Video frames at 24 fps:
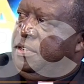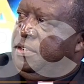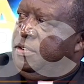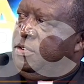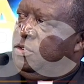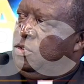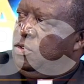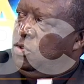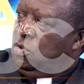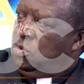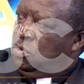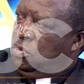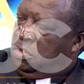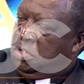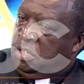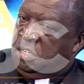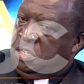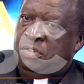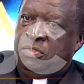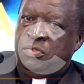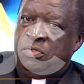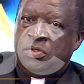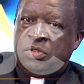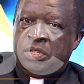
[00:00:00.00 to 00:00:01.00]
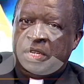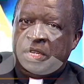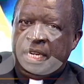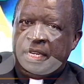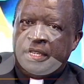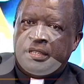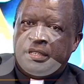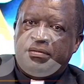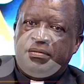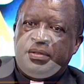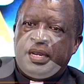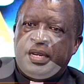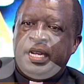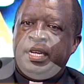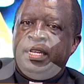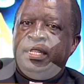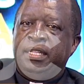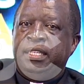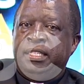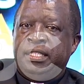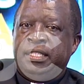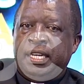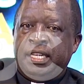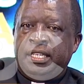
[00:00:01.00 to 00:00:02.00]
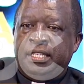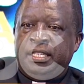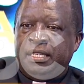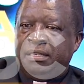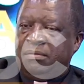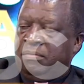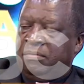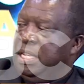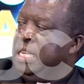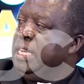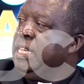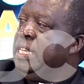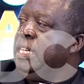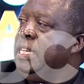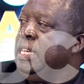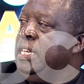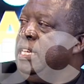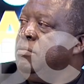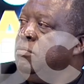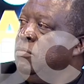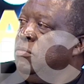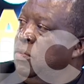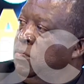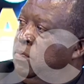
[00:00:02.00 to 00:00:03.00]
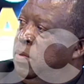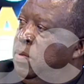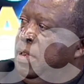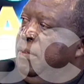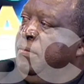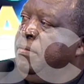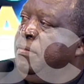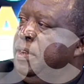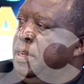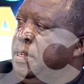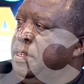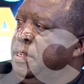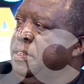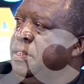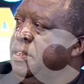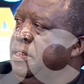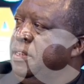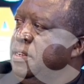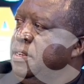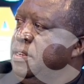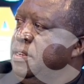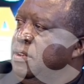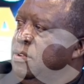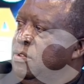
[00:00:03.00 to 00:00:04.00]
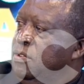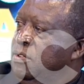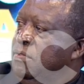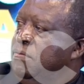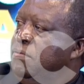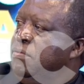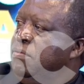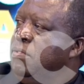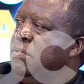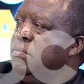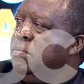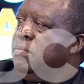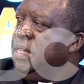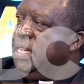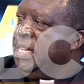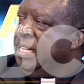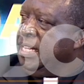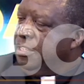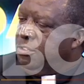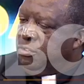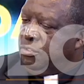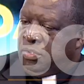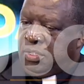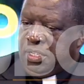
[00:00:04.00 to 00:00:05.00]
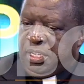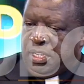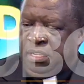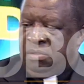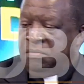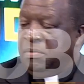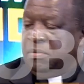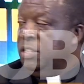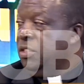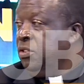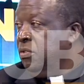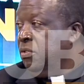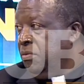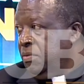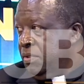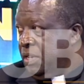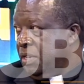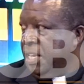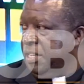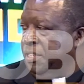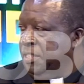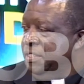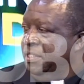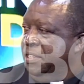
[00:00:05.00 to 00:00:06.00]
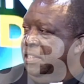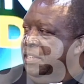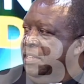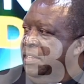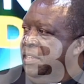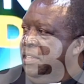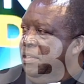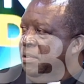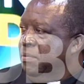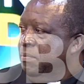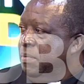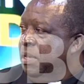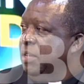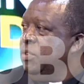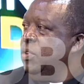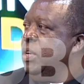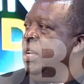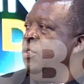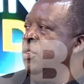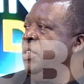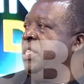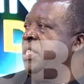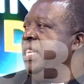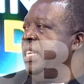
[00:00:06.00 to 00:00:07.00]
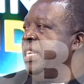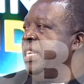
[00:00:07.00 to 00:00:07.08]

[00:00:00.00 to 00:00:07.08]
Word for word: to continue sanctifying the church and making it more perfect, conforming it to the image of Christ. But we are not yet.